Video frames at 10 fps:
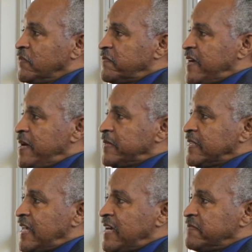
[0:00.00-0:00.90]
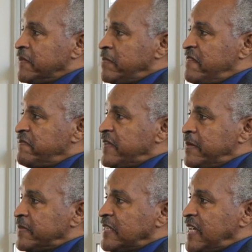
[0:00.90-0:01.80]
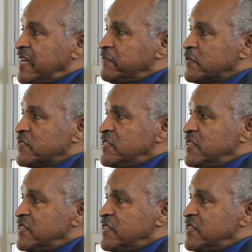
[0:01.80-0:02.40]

family life, and my family life was